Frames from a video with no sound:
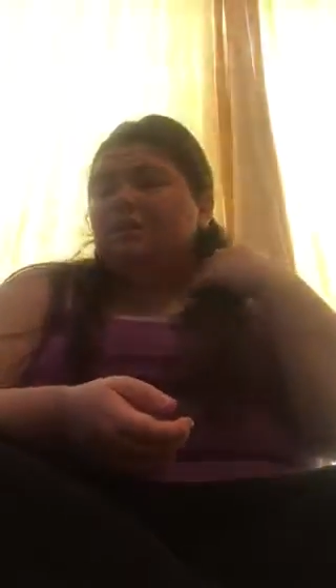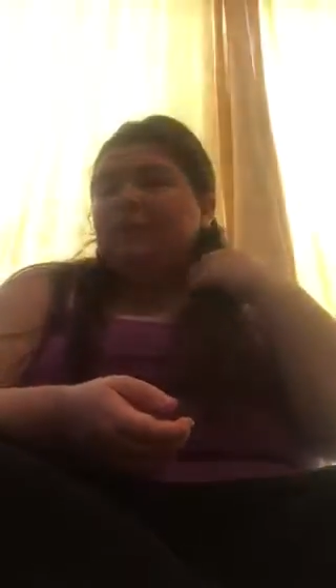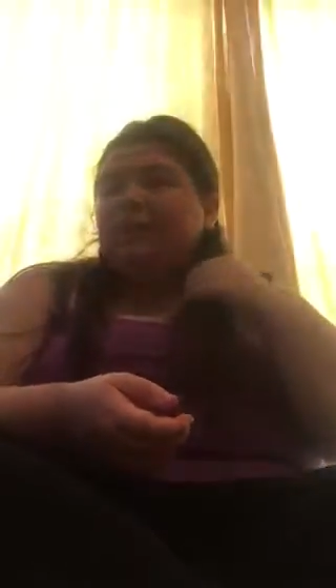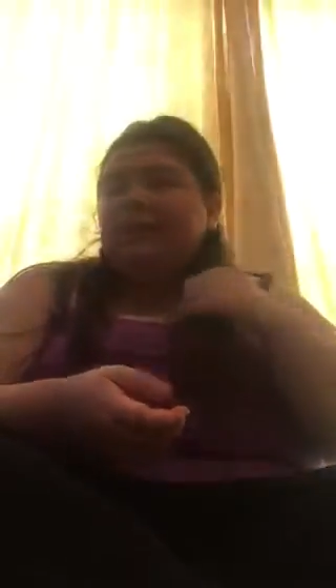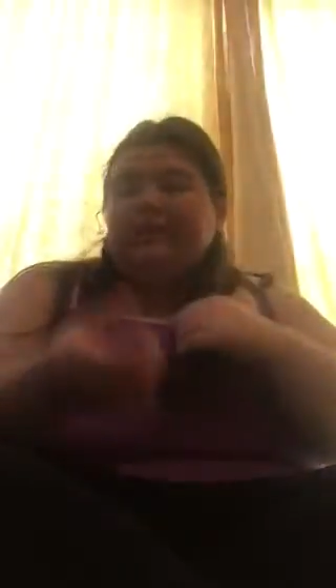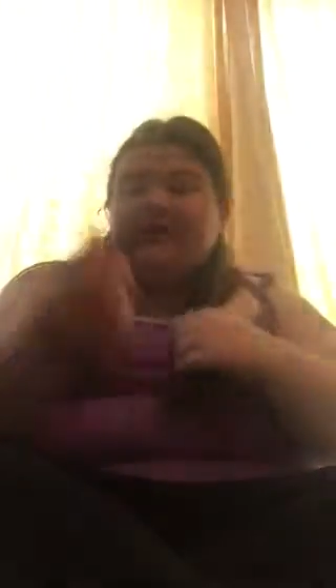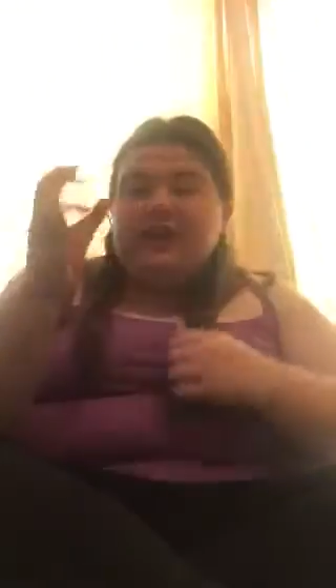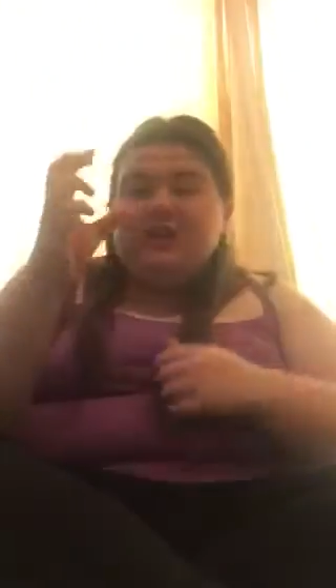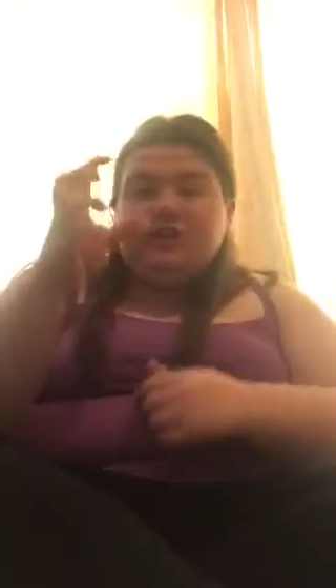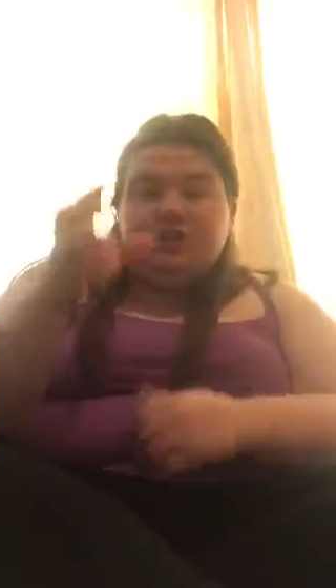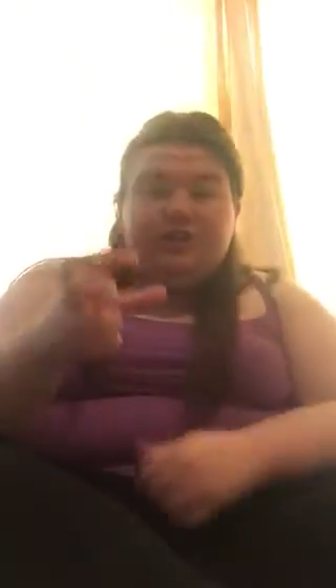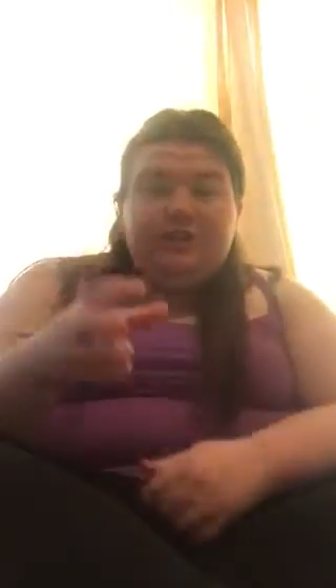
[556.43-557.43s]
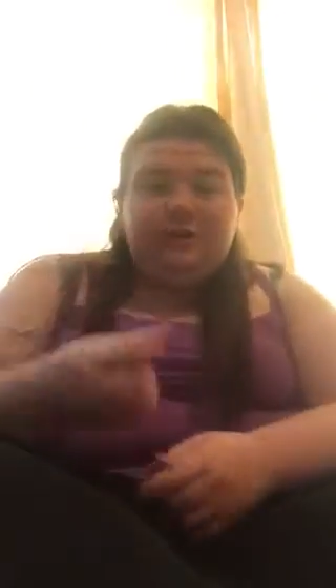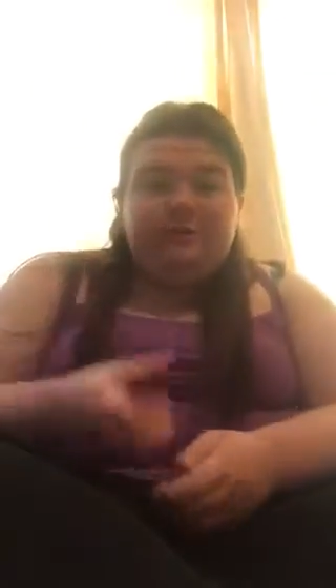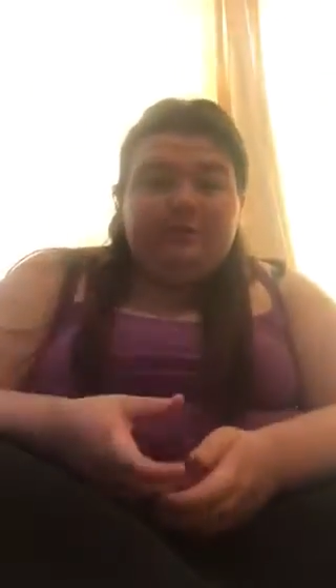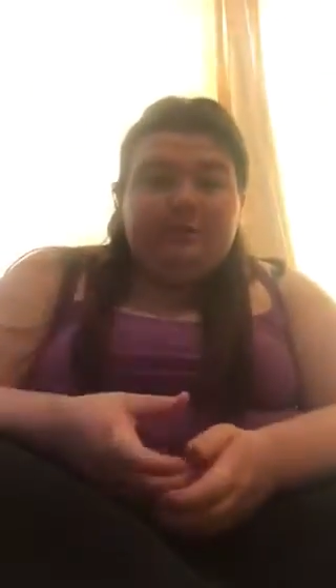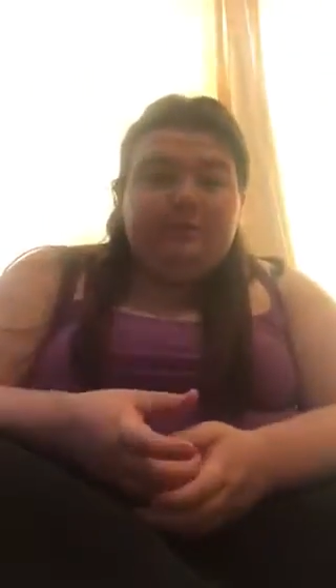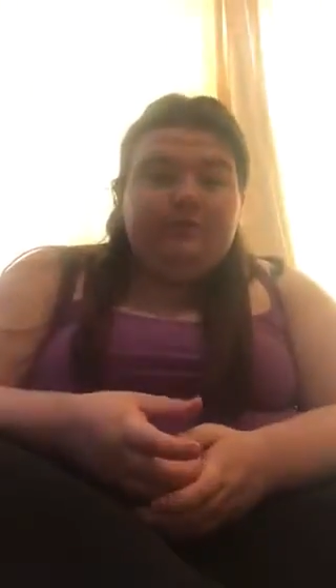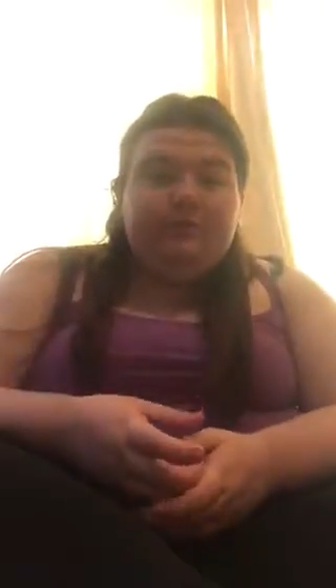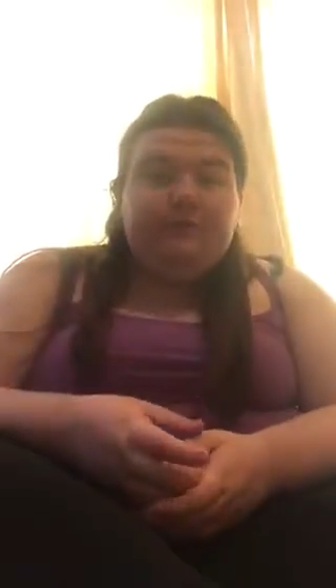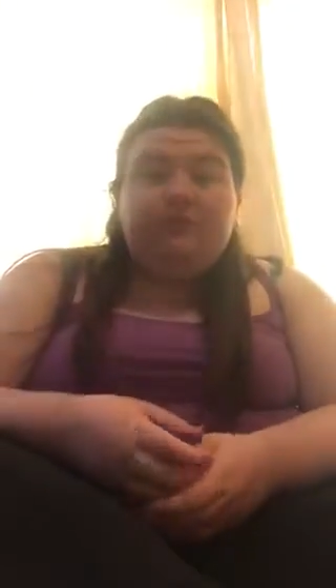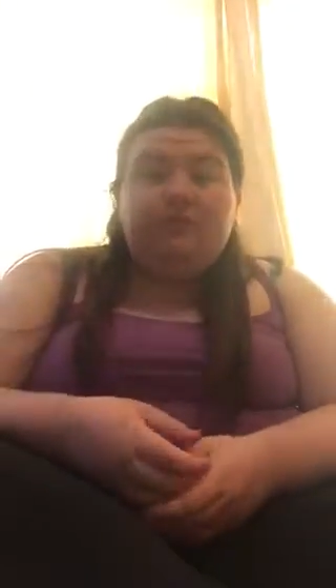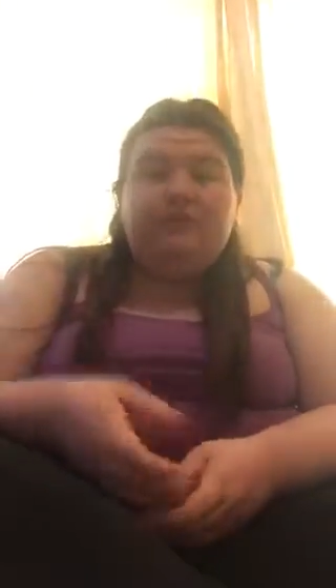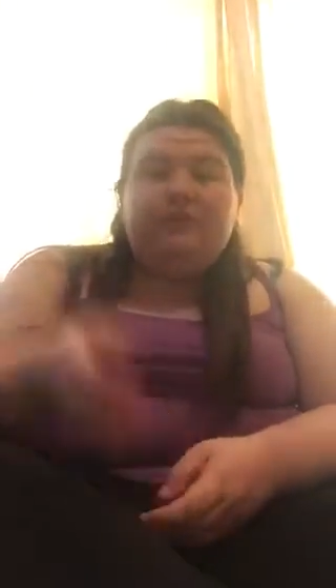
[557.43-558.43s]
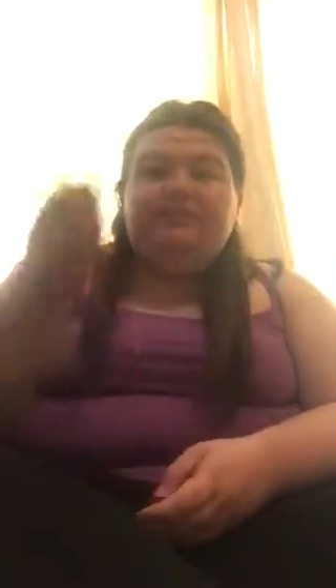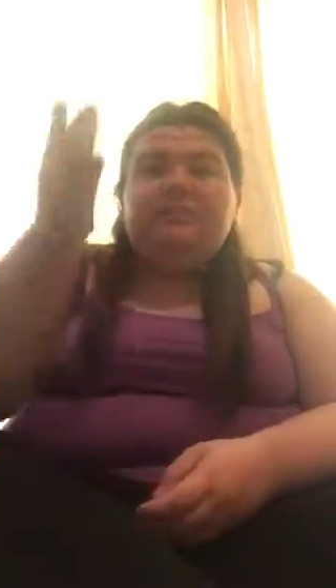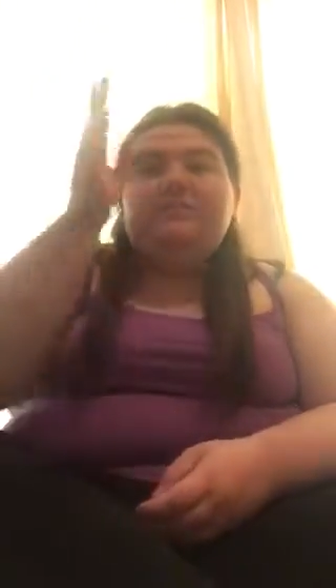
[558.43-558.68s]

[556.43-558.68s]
But it had that tube with all them